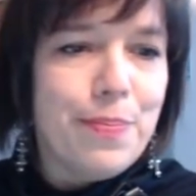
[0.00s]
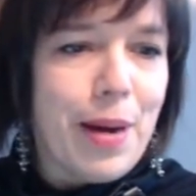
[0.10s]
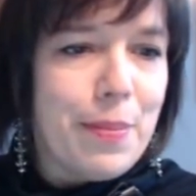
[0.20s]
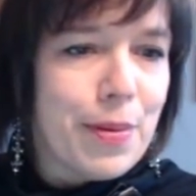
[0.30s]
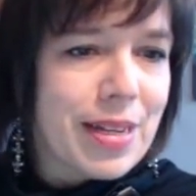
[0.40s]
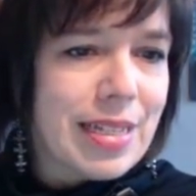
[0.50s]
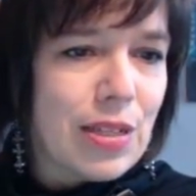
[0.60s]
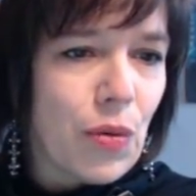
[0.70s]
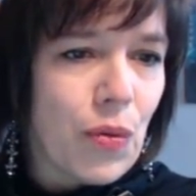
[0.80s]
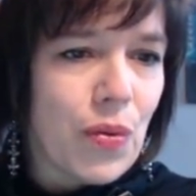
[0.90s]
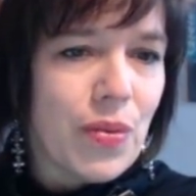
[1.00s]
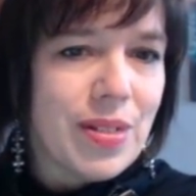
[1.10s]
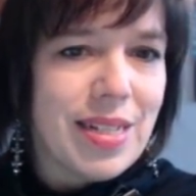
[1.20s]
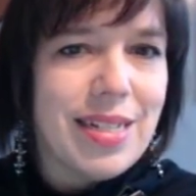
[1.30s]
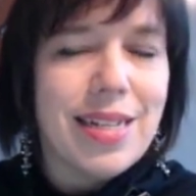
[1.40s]
book is
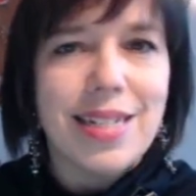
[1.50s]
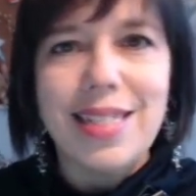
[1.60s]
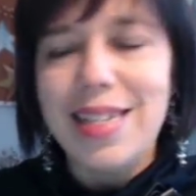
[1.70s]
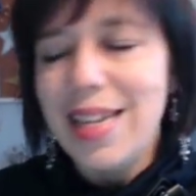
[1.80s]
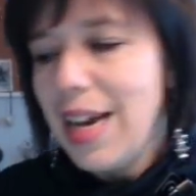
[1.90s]
old and dusty.